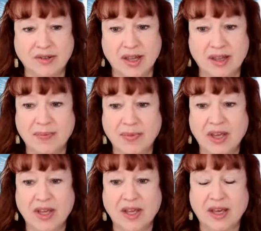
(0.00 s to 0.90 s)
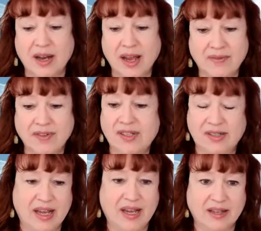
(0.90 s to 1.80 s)
try them. And I have to
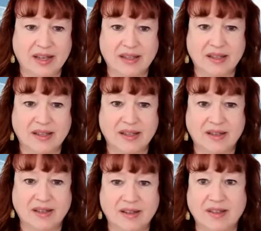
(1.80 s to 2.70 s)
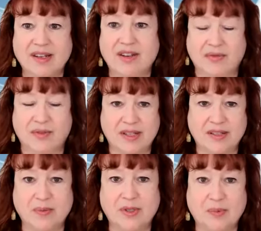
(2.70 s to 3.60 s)
say, like, the
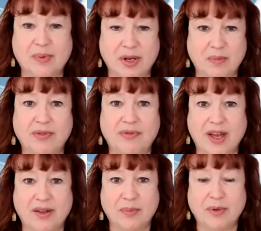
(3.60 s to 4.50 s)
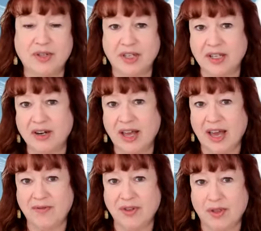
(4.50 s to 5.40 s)
difference was pretty profound, particularly
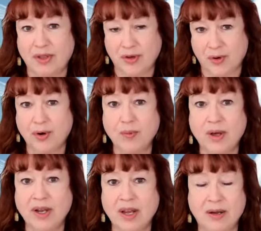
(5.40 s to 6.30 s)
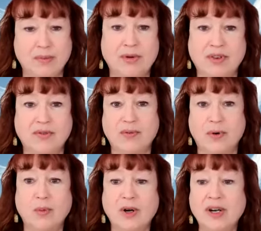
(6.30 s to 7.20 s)
after the third one and moving
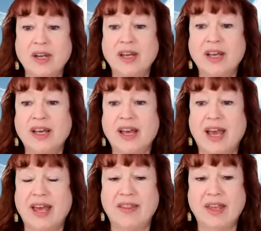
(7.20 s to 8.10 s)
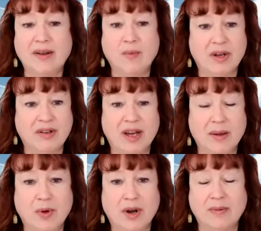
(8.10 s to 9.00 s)
forward. And then one
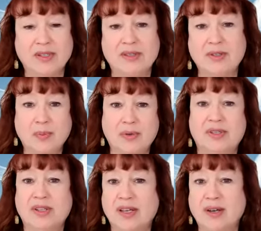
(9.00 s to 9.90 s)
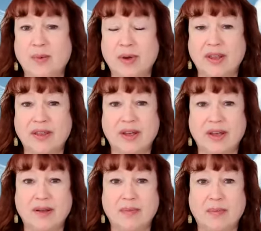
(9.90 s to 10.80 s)
time when I was super sick with
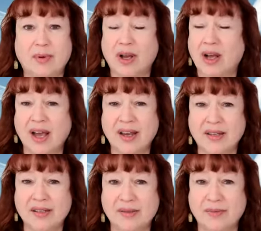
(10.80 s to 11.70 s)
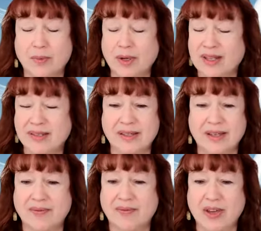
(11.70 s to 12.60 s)
bronchitis, really
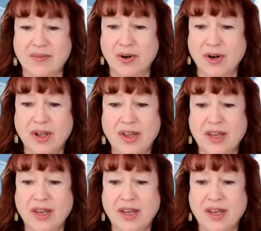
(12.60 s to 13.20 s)
sick, fever,